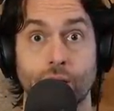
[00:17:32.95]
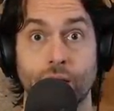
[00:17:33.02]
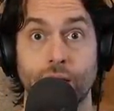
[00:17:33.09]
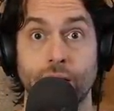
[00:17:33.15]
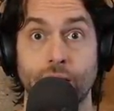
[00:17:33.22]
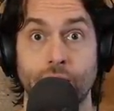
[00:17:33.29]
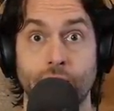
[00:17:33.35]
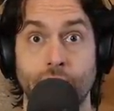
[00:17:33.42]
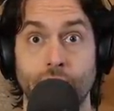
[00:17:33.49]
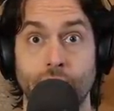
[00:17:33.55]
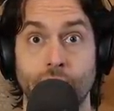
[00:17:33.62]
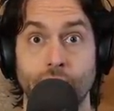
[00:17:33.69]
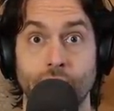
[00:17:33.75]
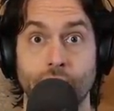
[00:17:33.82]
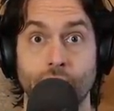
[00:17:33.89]

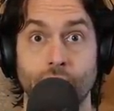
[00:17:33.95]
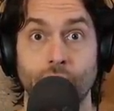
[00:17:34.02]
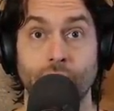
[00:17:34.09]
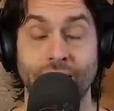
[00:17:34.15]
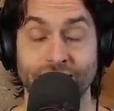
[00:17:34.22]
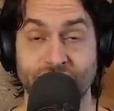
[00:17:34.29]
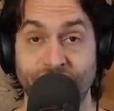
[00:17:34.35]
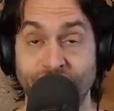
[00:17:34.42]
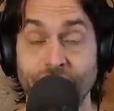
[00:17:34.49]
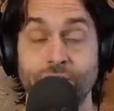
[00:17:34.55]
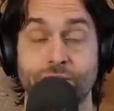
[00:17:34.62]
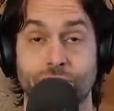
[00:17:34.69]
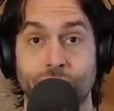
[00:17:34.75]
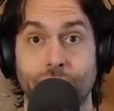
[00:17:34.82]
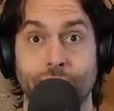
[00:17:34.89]
as a
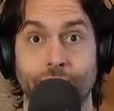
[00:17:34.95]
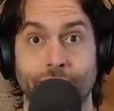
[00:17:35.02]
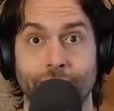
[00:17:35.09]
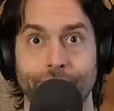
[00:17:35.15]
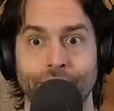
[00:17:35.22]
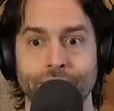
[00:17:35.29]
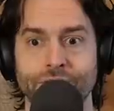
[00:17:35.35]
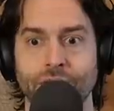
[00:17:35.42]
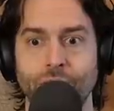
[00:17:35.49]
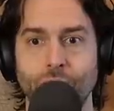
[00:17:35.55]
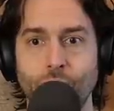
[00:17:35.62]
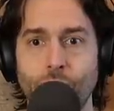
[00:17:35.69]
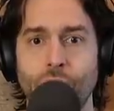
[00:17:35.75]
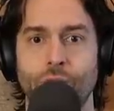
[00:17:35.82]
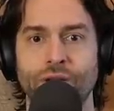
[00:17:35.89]
fitness trainer, and I was like,
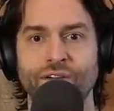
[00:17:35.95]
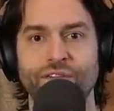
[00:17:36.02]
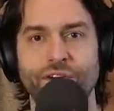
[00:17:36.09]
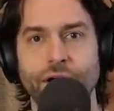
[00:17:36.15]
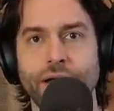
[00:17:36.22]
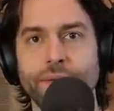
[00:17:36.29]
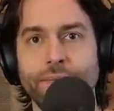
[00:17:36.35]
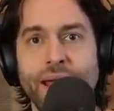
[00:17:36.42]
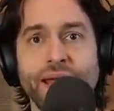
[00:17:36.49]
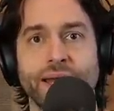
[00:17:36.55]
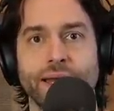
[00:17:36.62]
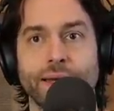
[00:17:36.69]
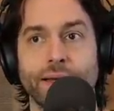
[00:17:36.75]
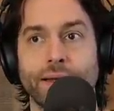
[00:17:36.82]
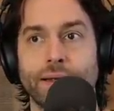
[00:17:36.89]
whoa, he fucking made it.